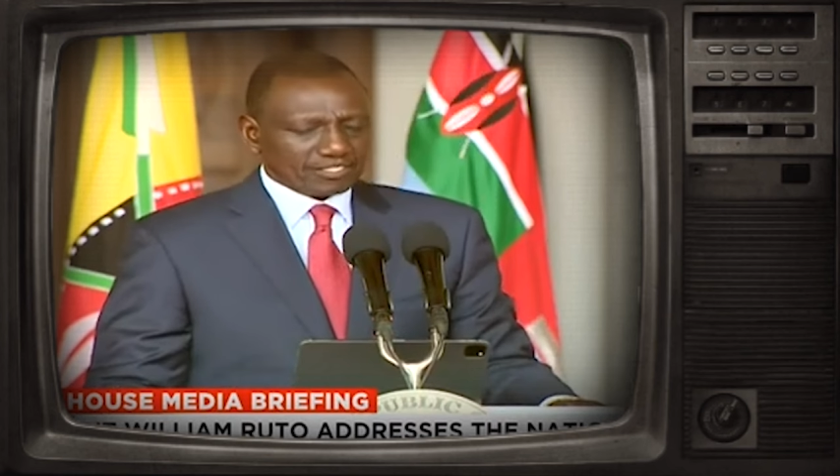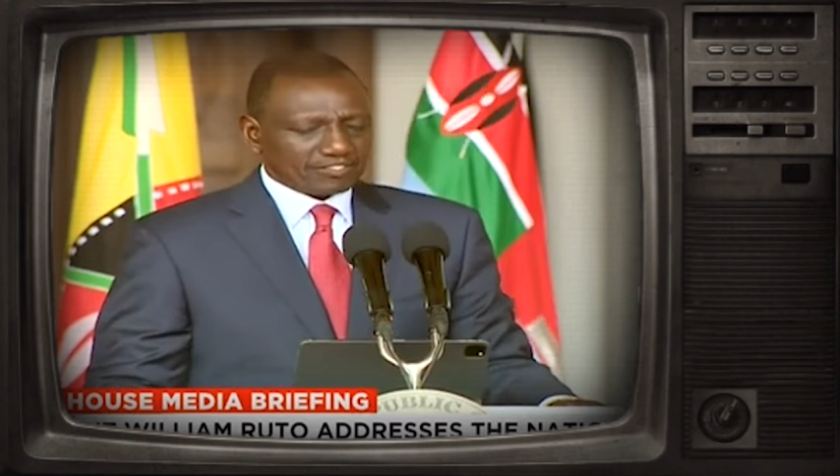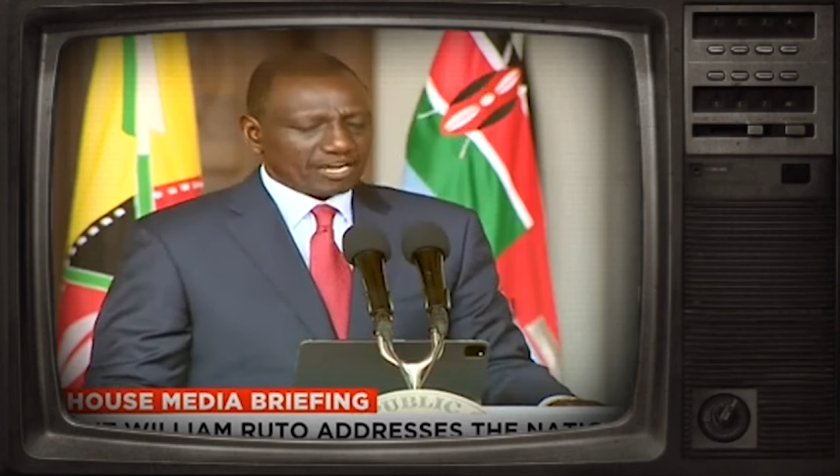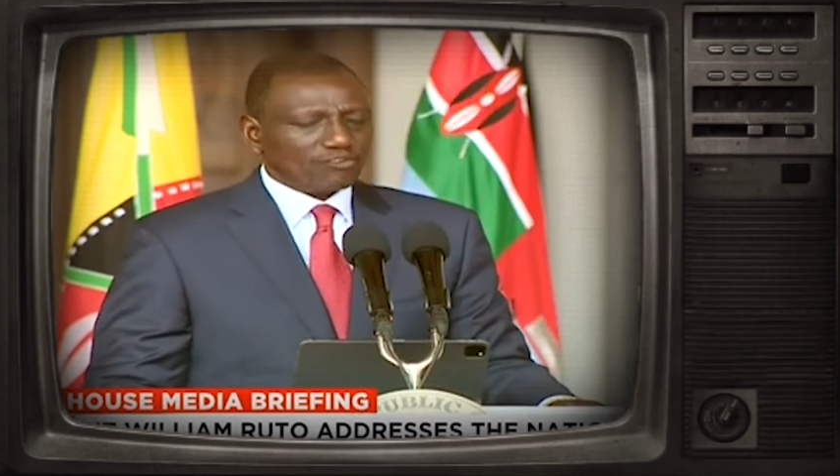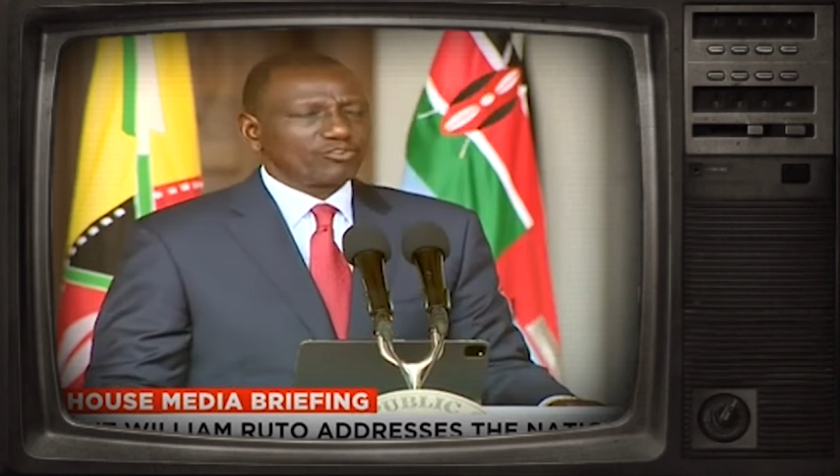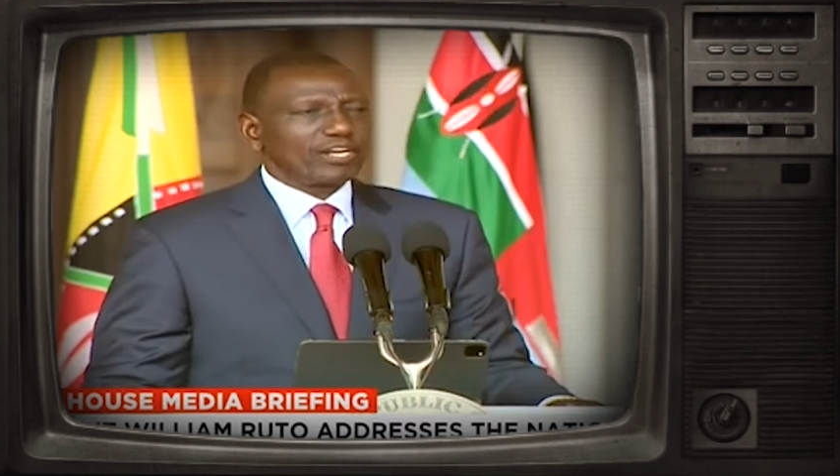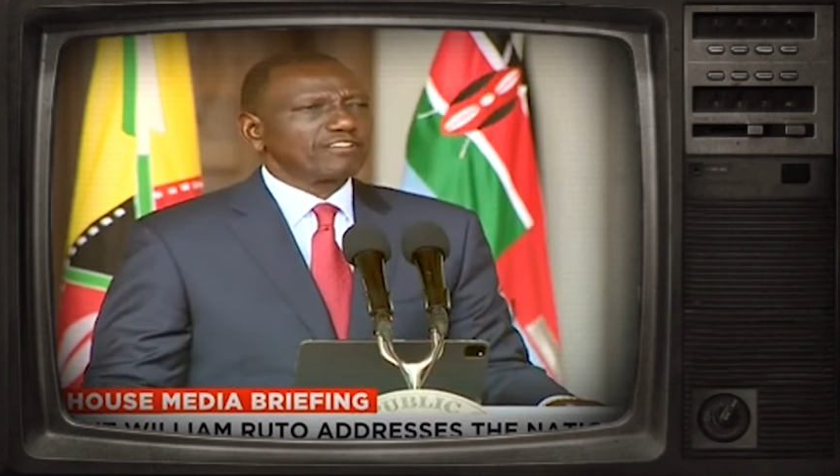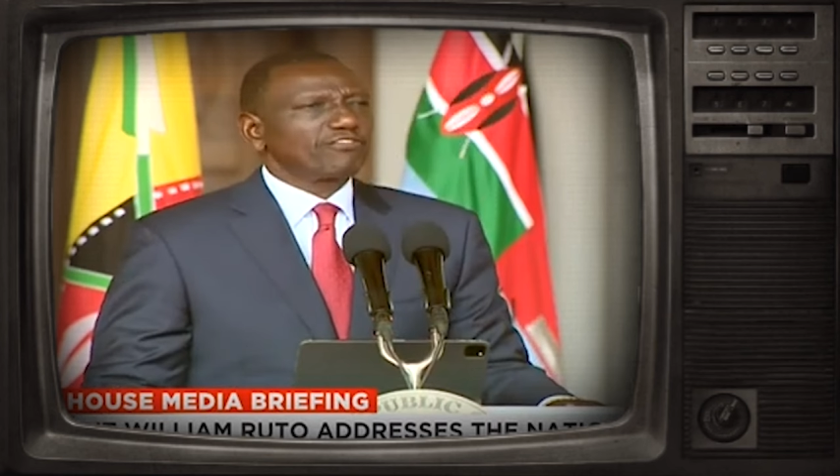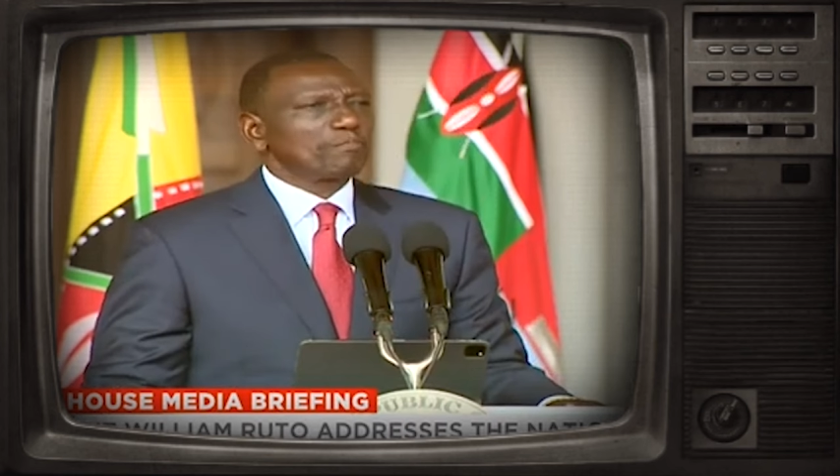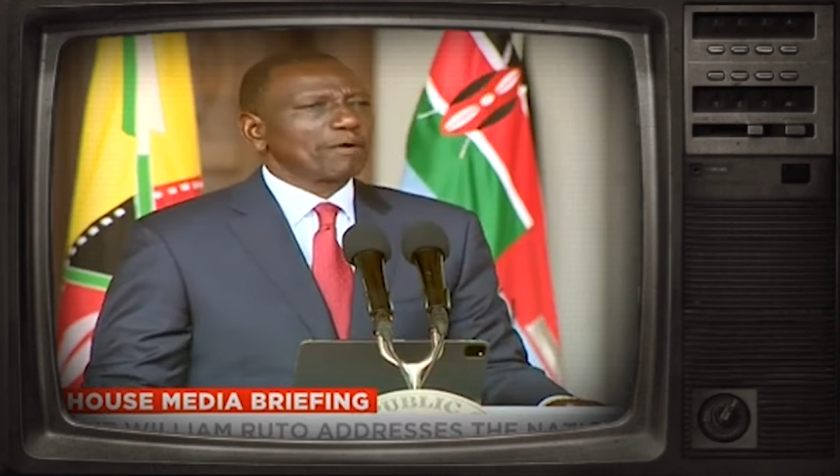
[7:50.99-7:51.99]
is now
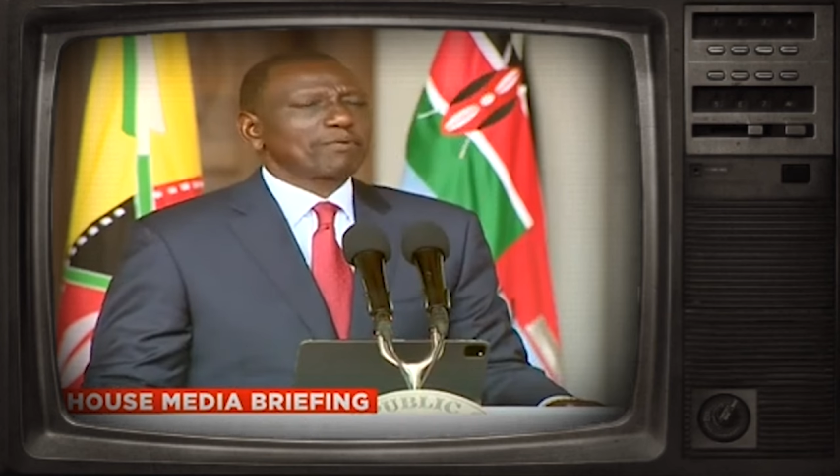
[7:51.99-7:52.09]
ready for